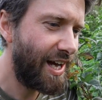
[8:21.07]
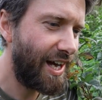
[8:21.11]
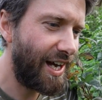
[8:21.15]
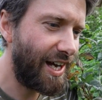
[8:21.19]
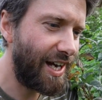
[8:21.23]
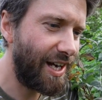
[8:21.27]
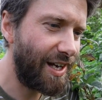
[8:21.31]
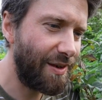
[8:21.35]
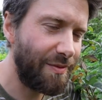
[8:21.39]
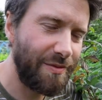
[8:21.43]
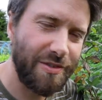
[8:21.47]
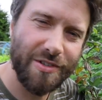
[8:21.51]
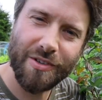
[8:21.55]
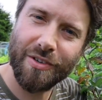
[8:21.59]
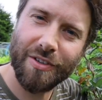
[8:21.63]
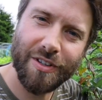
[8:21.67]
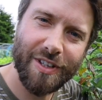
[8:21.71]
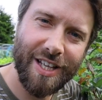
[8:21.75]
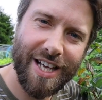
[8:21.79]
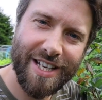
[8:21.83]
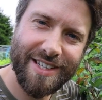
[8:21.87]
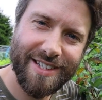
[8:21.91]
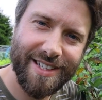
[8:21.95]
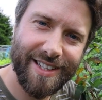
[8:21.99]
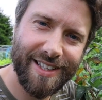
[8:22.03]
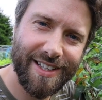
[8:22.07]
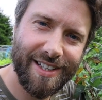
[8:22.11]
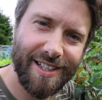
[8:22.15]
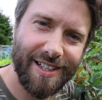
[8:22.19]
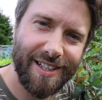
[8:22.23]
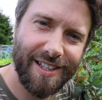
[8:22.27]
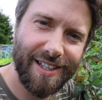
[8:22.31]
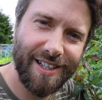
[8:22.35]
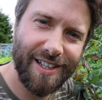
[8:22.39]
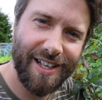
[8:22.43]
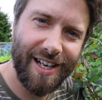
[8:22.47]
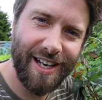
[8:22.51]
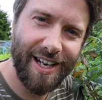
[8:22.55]
Um, so
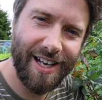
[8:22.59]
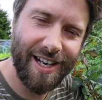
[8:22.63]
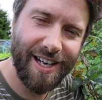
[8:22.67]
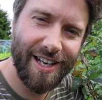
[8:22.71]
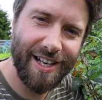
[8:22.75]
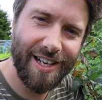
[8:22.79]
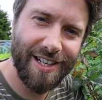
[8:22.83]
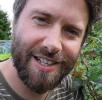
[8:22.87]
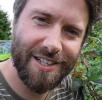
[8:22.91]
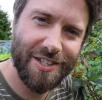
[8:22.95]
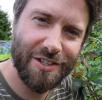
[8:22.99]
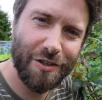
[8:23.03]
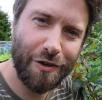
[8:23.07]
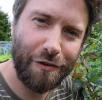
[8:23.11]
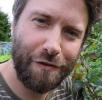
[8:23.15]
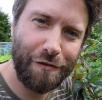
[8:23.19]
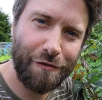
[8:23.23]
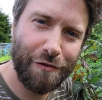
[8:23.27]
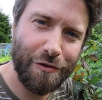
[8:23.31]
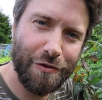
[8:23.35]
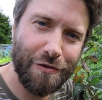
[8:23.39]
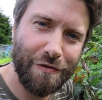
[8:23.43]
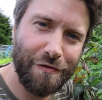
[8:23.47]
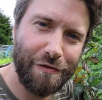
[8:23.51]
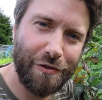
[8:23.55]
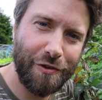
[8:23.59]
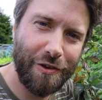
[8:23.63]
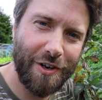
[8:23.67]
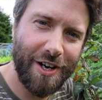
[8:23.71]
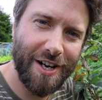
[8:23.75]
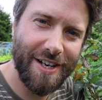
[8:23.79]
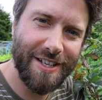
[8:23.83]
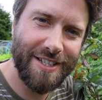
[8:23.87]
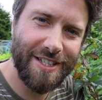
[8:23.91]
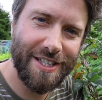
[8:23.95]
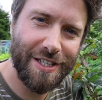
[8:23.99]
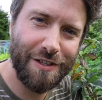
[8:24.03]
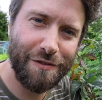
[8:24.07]
classic uh, soft fruit
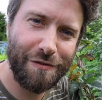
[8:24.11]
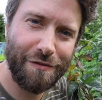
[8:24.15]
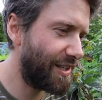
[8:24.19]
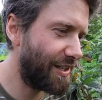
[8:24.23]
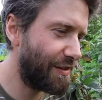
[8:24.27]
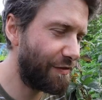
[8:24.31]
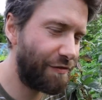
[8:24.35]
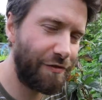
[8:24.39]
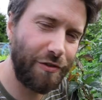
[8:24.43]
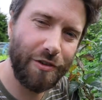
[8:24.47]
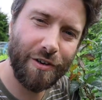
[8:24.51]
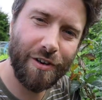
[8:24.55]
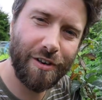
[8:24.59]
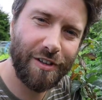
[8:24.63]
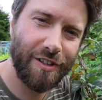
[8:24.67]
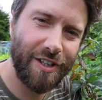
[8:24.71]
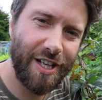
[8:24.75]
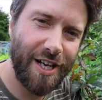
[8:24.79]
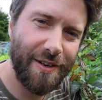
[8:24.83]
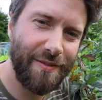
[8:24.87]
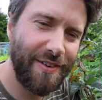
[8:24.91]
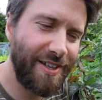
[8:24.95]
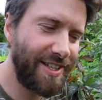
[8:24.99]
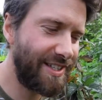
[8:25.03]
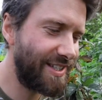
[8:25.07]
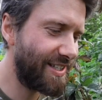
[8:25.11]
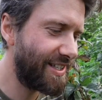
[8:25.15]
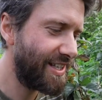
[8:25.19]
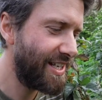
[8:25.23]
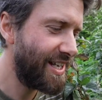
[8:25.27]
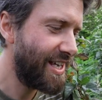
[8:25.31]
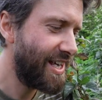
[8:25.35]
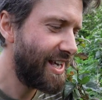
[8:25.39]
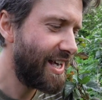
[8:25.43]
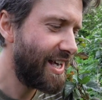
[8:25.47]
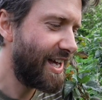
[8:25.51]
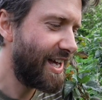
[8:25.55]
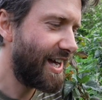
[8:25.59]
variety uh, for our climate
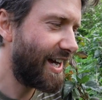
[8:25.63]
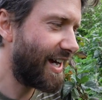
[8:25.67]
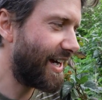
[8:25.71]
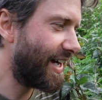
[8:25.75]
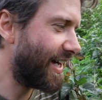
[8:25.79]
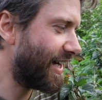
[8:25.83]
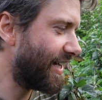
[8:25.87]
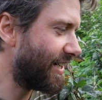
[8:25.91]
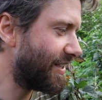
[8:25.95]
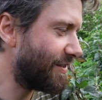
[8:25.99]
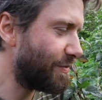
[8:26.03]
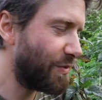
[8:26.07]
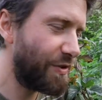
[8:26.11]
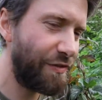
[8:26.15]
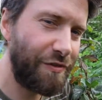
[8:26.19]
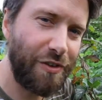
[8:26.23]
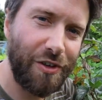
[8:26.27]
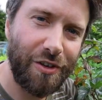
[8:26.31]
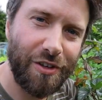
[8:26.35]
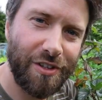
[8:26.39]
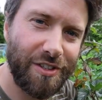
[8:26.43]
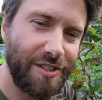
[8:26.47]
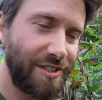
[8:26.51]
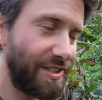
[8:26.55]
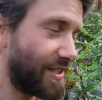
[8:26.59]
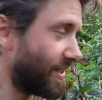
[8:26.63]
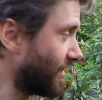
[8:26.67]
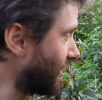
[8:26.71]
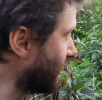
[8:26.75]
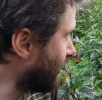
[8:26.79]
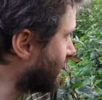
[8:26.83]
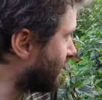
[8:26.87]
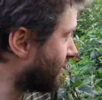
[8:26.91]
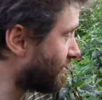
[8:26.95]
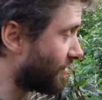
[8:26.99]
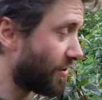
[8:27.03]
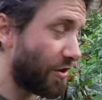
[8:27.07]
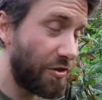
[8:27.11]
and we've got at
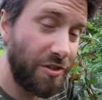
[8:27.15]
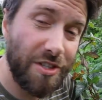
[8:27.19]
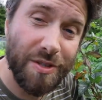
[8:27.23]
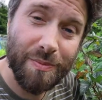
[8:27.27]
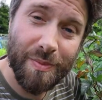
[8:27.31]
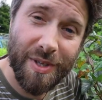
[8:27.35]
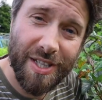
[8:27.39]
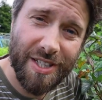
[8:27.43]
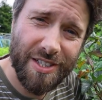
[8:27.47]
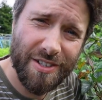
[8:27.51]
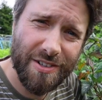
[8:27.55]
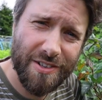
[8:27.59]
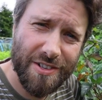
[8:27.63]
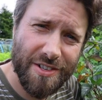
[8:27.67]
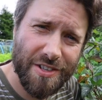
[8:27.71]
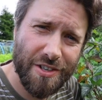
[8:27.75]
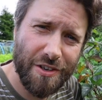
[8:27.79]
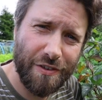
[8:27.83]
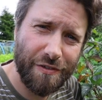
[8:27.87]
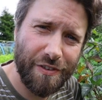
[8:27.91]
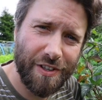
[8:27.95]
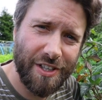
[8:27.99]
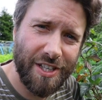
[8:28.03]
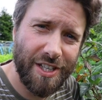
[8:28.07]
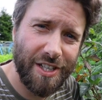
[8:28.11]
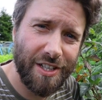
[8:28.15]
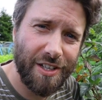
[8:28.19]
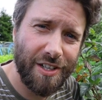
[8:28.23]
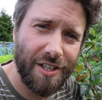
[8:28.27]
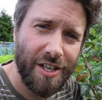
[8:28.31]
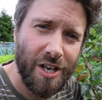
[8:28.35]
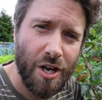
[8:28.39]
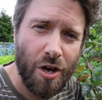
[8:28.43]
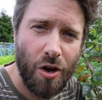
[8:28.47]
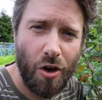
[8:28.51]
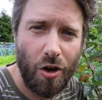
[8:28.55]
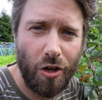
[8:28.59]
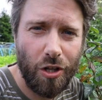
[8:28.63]
least 30 meters of it here.
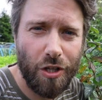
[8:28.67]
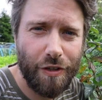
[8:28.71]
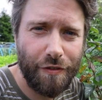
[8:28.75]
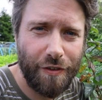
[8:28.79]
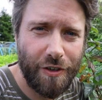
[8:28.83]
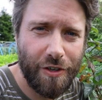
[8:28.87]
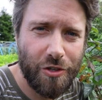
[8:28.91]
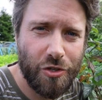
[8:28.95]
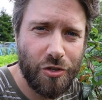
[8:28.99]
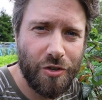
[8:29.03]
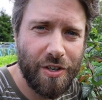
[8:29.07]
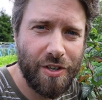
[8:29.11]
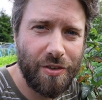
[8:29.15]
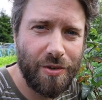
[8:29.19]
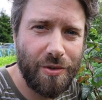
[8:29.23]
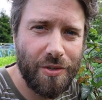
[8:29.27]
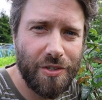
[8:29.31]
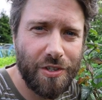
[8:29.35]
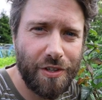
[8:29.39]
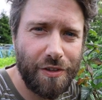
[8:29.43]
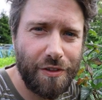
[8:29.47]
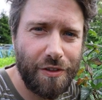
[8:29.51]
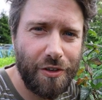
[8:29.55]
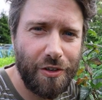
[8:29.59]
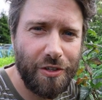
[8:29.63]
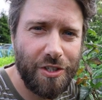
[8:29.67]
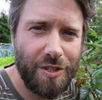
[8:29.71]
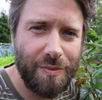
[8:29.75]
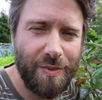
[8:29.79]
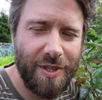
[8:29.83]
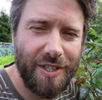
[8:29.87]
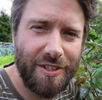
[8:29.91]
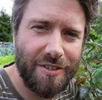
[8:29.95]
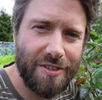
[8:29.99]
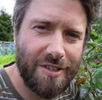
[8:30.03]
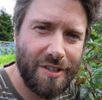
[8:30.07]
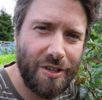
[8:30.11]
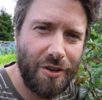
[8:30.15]
All of our tree rows are 30
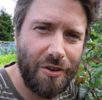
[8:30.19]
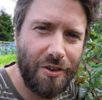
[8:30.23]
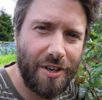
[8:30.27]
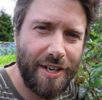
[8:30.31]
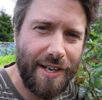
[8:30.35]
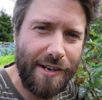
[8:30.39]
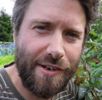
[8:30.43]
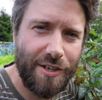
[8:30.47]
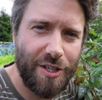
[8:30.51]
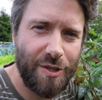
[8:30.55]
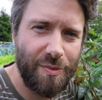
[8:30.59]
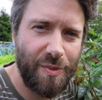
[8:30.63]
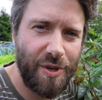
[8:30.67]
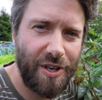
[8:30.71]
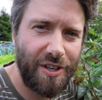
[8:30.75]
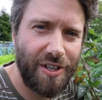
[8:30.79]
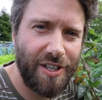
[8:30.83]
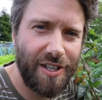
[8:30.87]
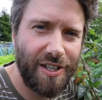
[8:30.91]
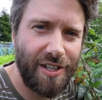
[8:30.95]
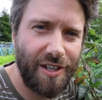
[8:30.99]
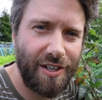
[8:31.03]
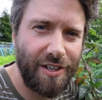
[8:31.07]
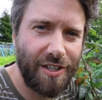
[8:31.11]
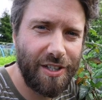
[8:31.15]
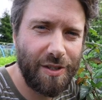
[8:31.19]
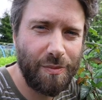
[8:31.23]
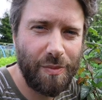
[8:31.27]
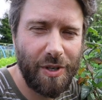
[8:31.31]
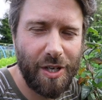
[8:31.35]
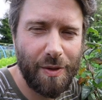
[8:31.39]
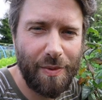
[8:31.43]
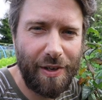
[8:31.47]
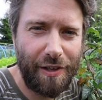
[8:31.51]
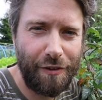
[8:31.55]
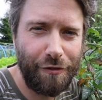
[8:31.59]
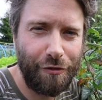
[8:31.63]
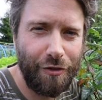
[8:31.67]
meters long here in the market garden
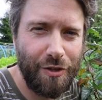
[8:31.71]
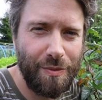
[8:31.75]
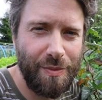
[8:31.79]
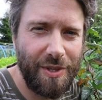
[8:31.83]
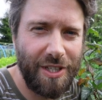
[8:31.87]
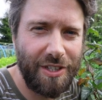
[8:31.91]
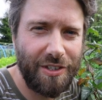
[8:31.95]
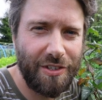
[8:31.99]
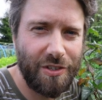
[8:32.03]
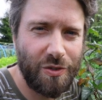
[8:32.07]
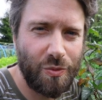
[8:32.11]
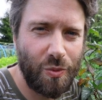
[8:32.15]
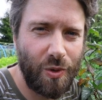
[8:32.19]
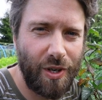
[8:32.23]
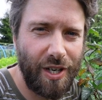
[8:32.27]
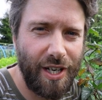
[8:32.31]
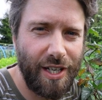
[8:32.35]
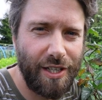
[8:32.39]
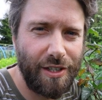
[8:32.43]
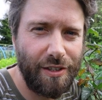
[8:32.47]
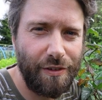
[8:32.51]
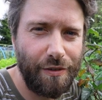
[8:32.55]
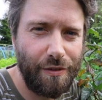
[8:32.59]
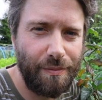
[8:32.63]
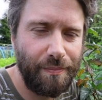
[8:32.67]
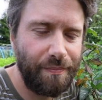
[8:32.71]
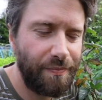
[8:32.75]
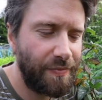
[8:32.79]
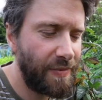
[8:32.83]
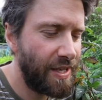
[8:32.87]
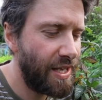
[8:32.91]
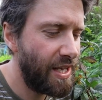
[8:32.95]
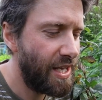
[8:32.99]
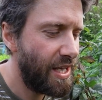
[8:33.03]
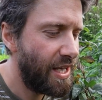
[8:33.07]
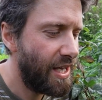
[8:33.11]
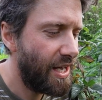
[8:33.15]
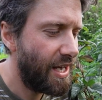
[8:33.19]
by about 3 meters wide
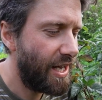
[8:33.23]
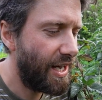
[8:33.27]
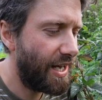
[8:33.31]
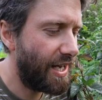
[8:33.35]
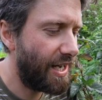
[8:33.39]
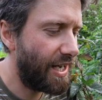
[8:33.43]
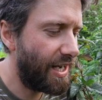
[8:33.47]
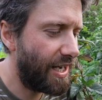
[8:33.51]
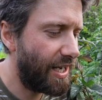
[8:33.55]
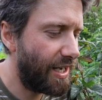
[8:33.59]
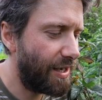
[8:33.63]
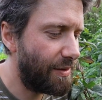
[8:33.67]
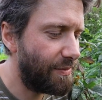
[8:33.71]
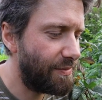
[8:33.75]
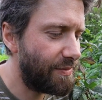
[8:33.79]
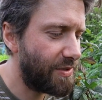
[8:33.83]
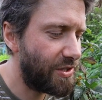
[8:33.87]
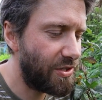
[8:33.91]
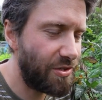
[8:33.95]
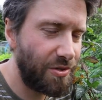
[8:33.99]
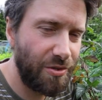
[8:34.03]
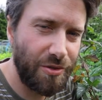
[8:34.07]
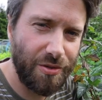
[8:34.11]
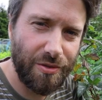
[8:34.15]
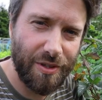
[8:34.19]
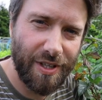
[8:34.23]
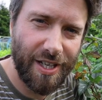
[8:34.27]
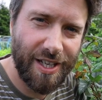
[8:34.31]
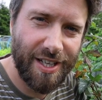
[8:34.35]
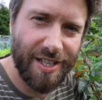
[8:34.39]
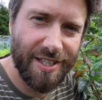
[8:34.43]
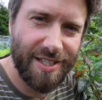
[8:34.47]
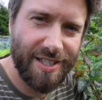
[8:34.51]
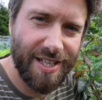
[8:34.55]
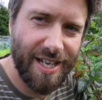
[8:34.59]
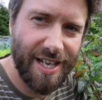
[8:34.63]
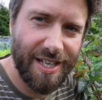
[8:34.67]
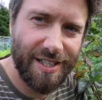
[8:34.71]
um, so like
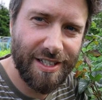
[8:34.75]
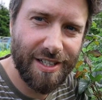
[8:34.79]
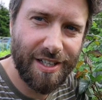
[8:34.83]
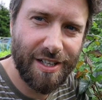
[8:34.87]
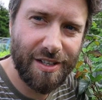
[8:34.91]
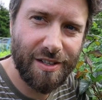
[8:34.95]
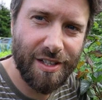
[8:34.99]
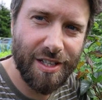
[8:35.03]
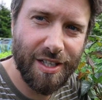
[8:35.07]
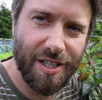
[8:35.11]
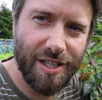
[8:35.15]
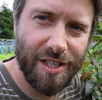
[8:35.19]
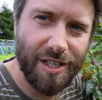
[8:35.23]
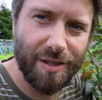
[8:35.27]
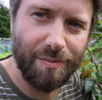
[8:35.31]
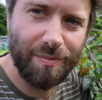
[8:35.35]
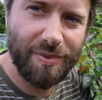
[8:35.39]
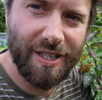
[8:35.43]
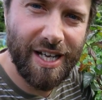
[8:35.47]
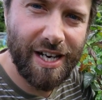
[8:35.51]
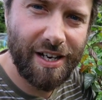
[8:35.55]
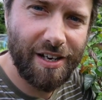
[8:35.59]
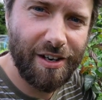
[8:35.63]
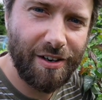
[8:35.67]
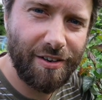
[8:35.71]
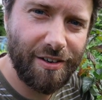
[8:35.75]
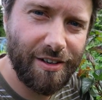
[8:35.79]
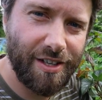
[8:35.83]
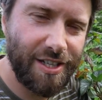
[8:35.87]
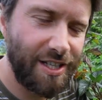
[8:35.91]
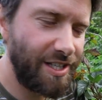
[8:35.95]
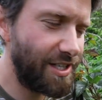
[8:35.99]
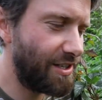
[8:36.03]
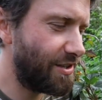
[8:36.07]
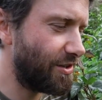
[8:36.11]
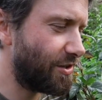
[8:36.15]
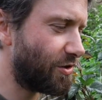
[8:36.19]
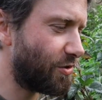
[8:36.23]
I said, the, the blackcurrant
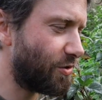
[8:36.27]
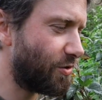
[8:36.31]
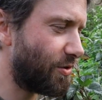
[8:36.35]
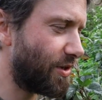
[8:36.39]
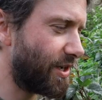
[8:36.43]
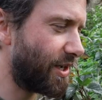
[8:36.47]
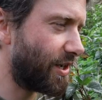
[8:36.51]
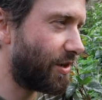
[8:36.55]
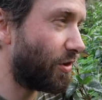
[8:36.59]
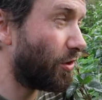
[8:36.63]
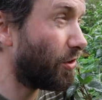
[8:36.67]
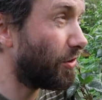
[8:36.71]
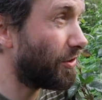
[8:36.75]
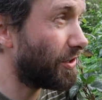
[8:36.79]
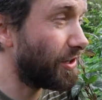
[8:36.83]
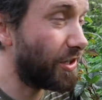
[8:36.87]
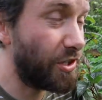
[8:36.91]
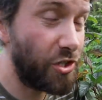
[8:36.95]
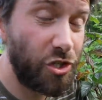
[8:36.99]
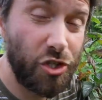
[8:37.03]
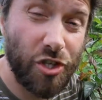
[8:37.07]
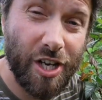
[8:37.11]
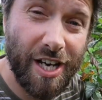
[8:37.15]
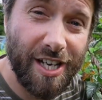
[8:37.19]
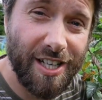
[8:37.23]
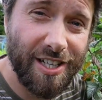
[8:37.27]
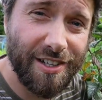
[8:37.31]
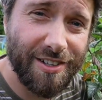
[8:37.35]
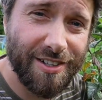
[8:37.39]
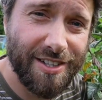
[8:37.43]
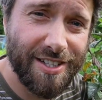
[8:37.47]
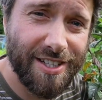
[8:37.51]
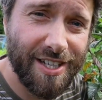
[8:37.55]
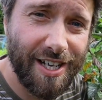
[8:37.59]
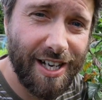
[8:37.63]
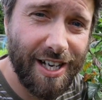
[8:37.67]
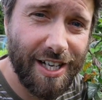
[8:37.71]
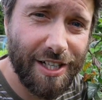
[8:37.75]
here growing on the shadier
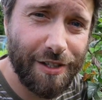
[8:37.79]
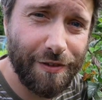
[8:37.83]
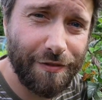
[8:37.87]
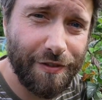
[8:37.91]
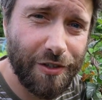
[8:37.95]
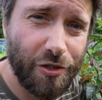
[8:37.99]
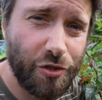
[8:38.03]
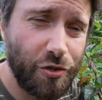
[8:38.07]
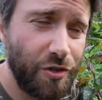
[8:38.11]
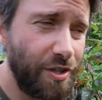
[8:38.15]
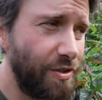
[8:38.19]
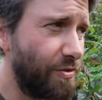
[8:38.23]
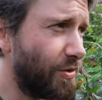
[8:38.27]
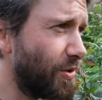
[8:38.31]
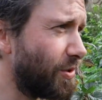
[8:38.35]
side of the tree